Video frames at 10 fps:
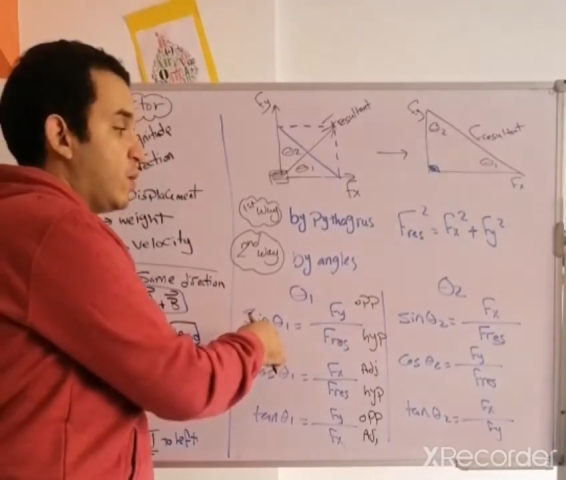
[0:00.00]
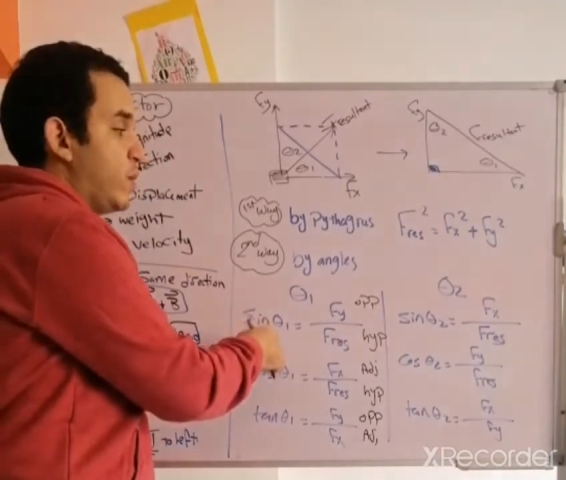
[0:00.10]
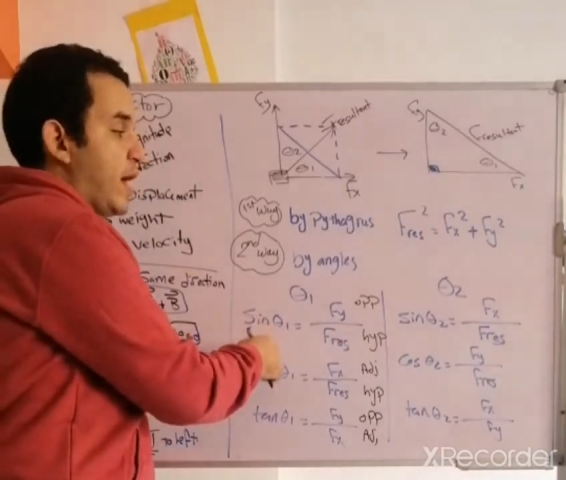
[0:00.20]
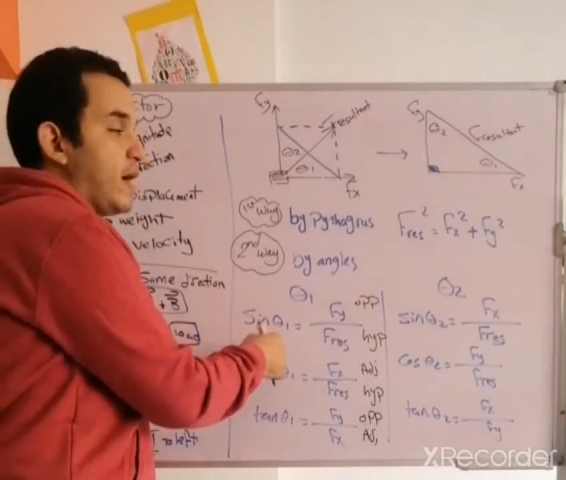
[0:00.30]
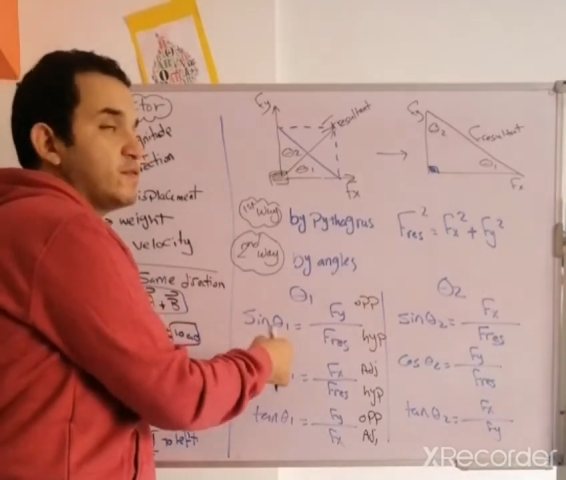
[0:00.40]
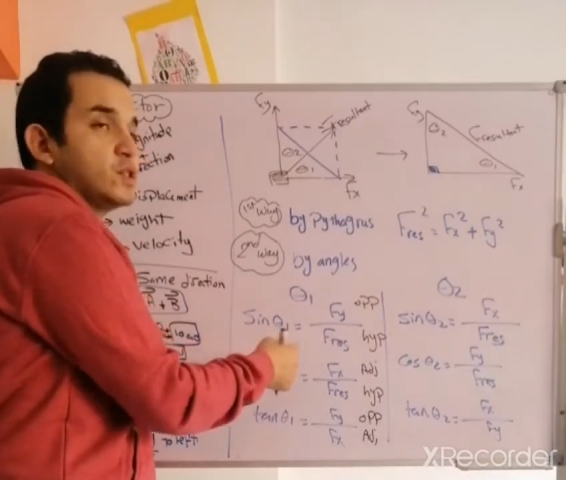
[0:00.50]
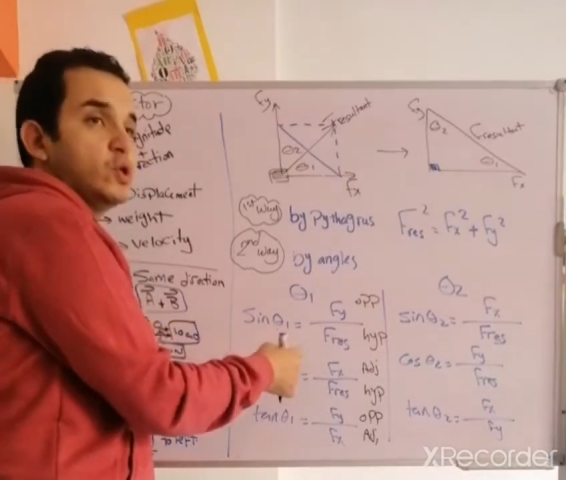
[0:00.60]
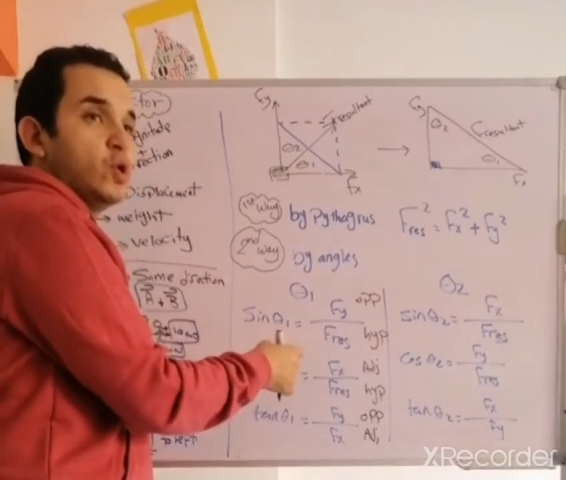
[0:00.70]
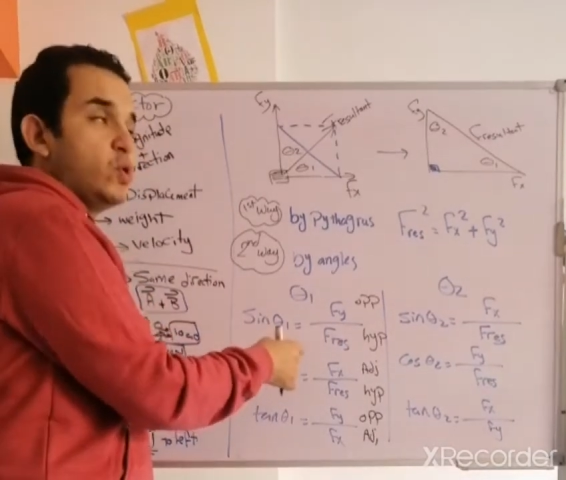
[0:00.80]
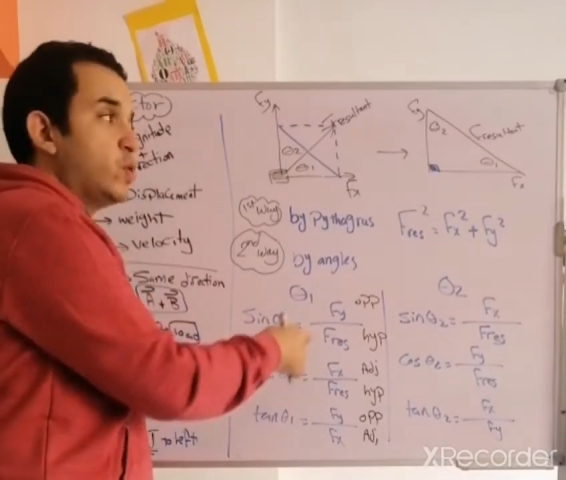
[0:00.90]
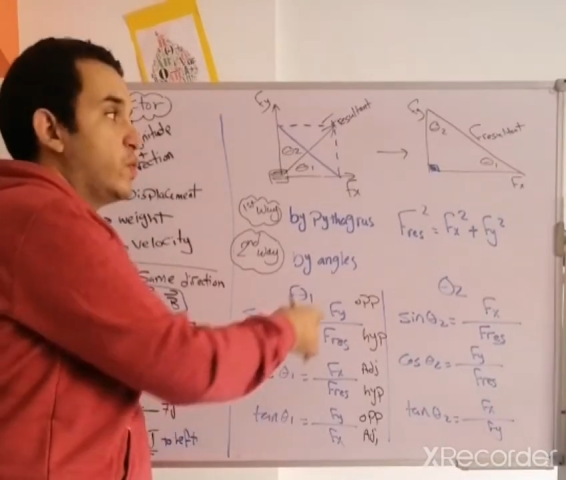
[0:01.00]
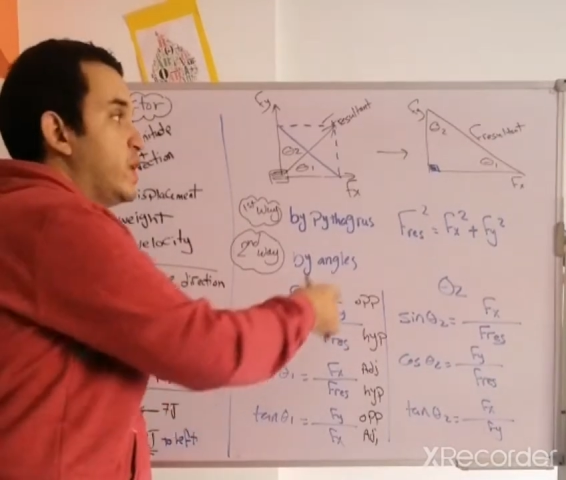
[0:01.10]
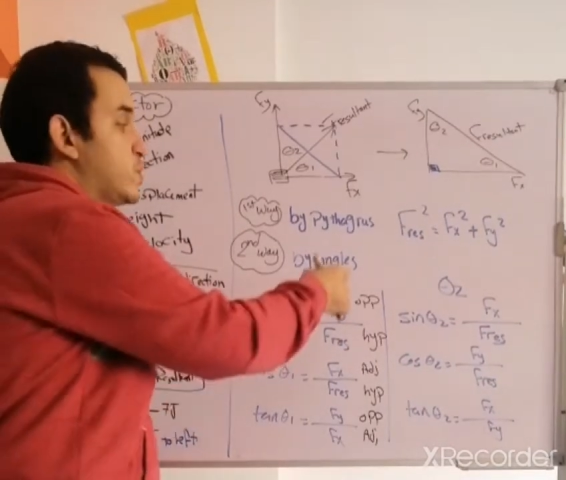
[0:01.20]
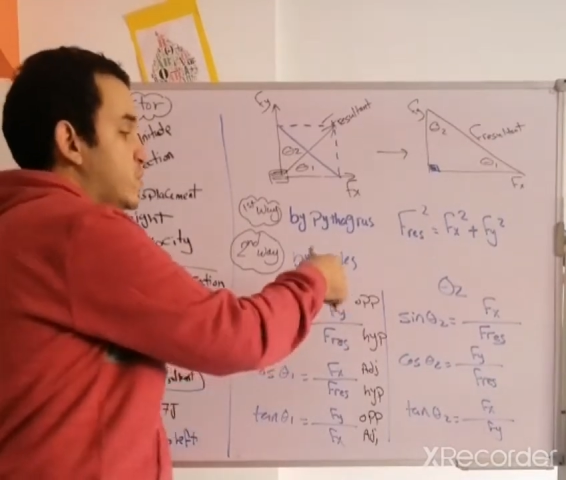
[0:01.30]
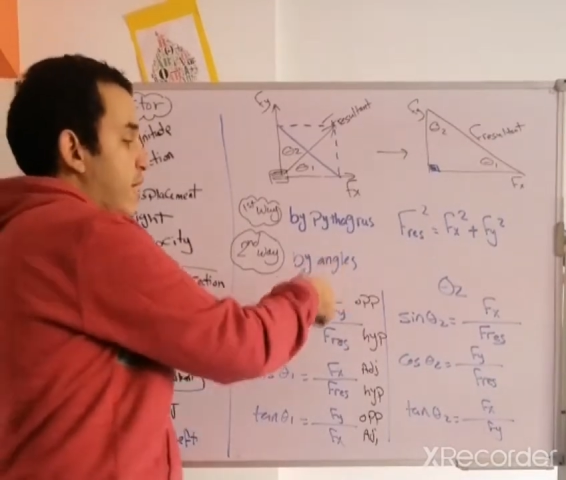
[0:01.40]
we have to know
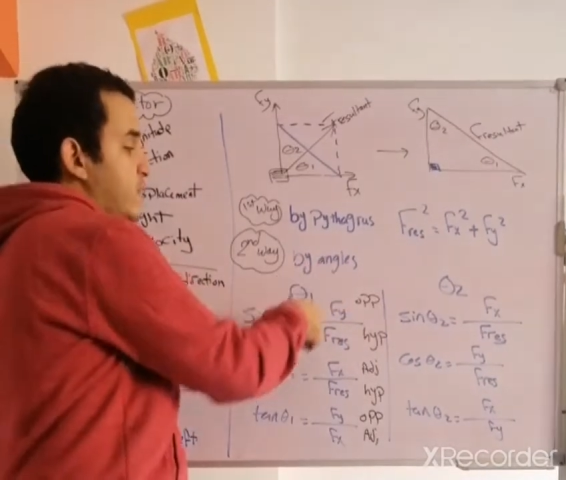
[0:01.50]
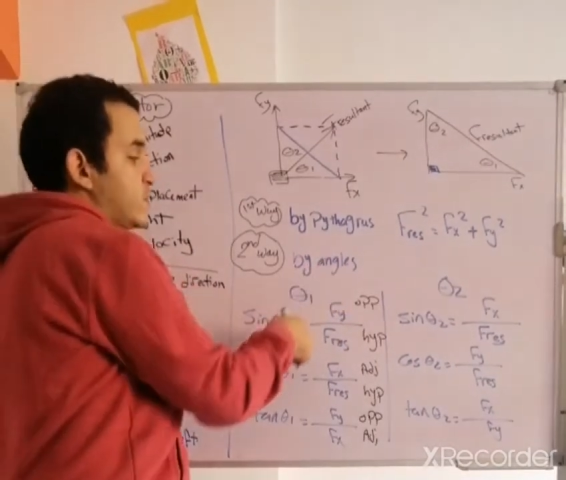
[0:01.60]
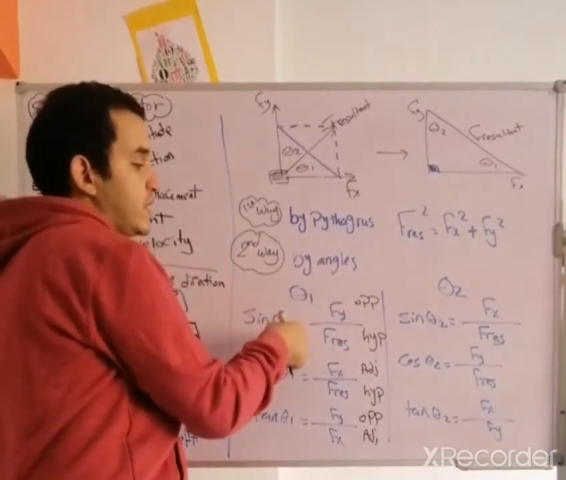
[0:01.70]
that sine